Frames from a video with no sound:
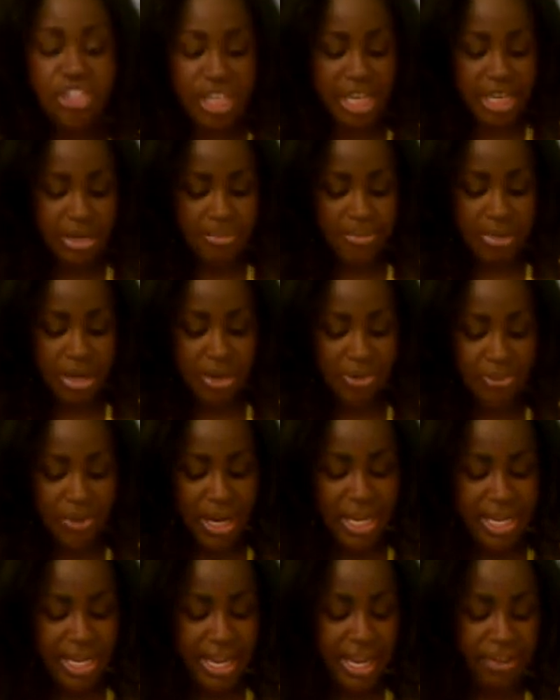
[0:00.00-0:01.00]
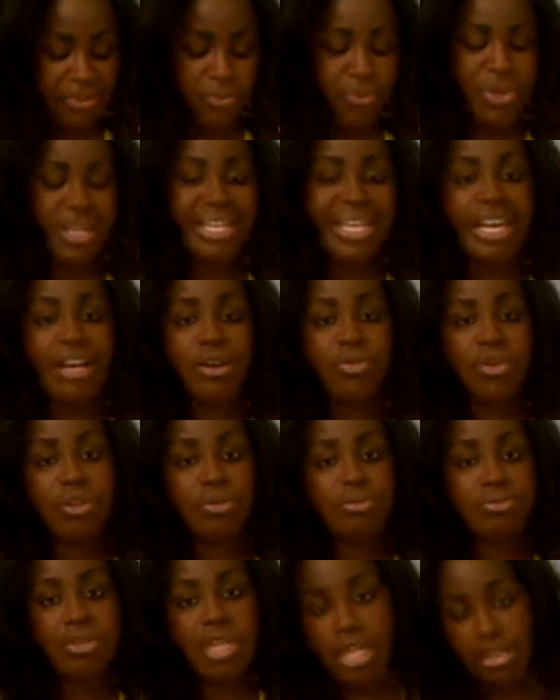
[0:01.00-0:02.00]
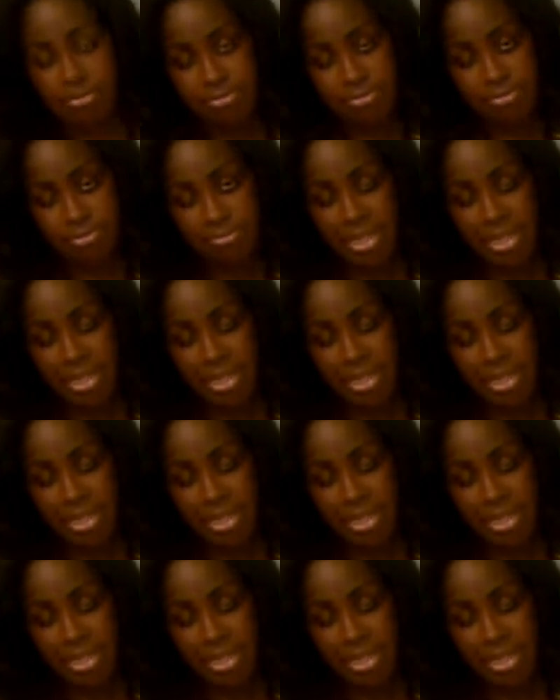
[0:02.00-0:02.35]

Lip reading: and my right calf went down none.